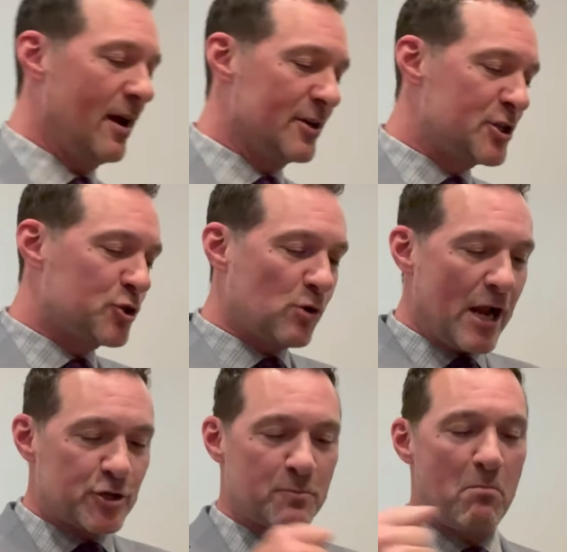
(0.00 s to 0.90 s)
a
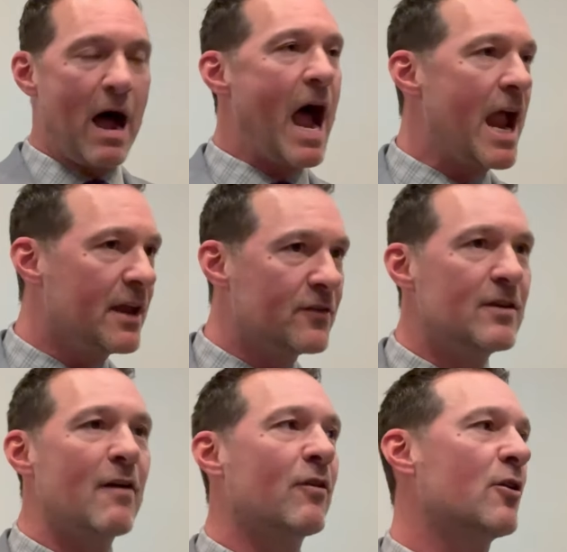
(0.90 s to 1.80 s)
stretched mind
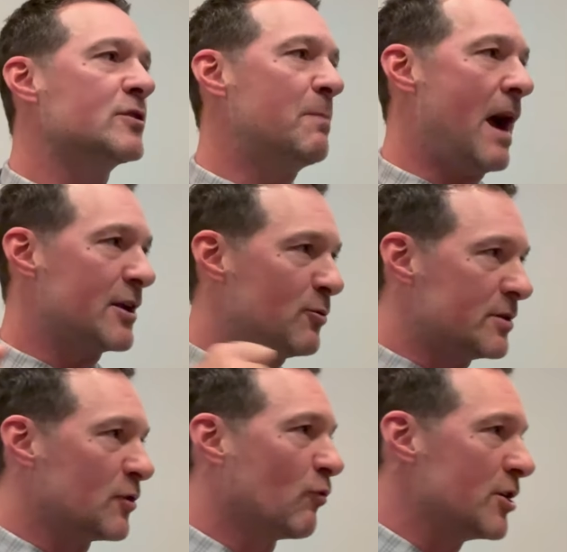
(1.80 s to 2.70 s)
never goes back to
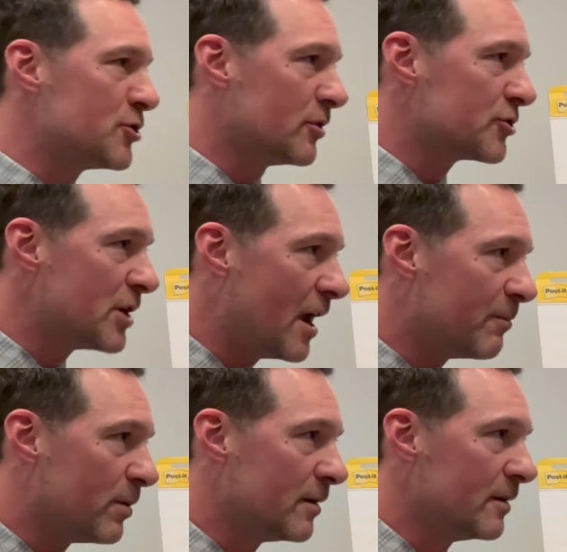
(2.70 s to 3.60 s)
its original
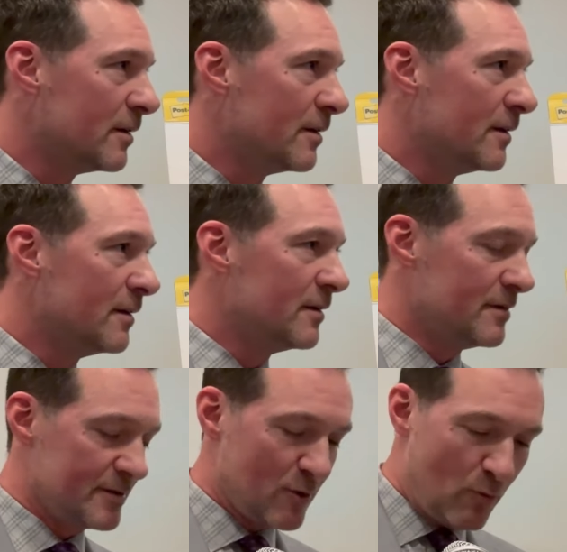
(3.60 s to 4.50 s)
shape.
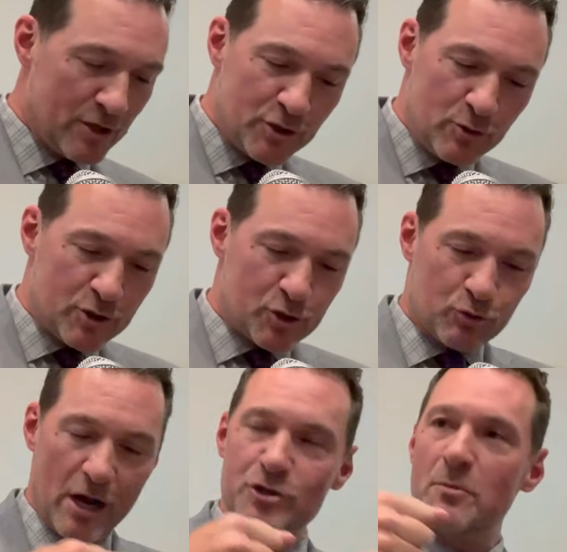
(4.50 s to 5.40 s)
So once you
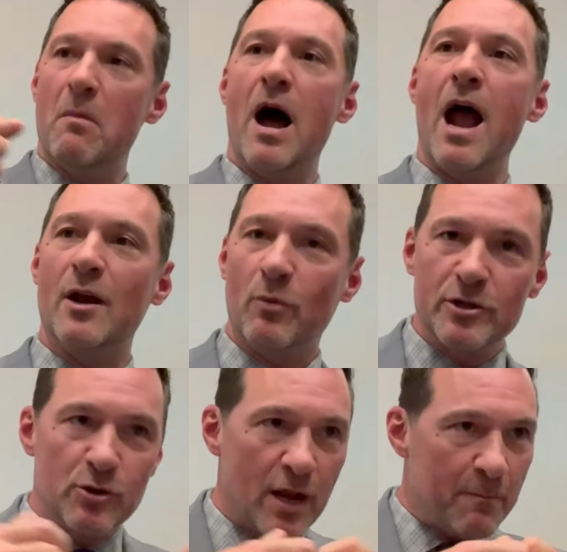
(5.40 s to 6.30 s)
stretch a mind,
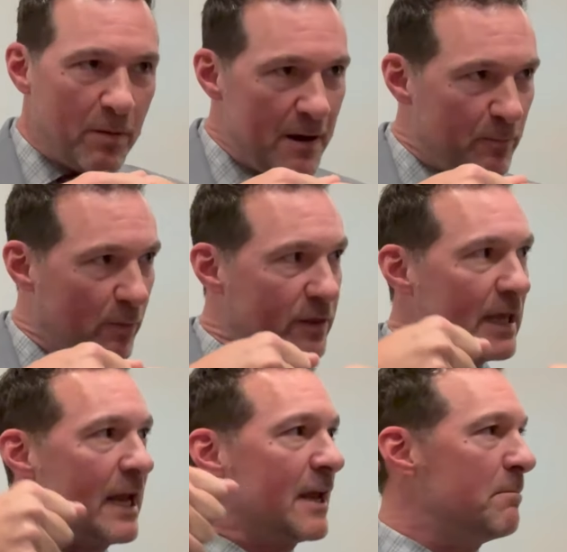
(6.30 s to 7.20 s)
once you get people
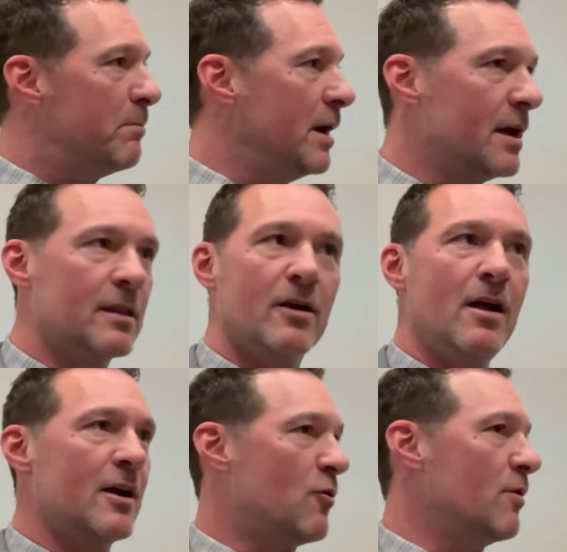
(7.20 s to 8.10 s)
thinking big, they're
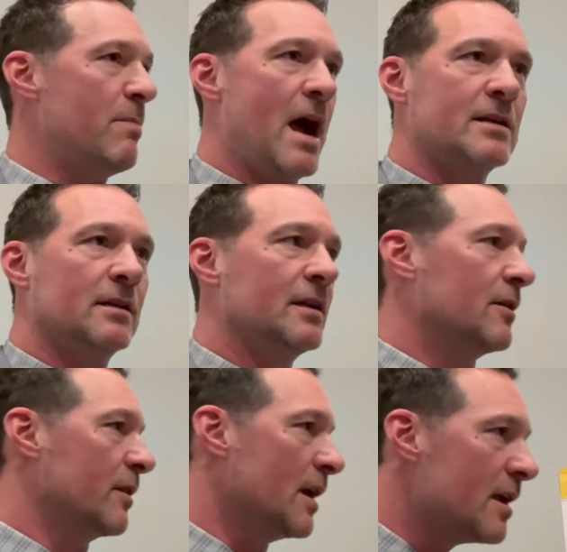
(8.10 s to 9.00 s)
not going back to
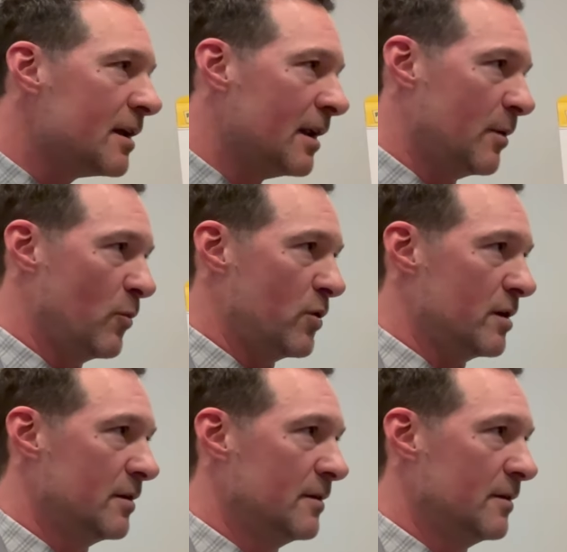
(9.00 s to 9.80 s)
little thinking anymore.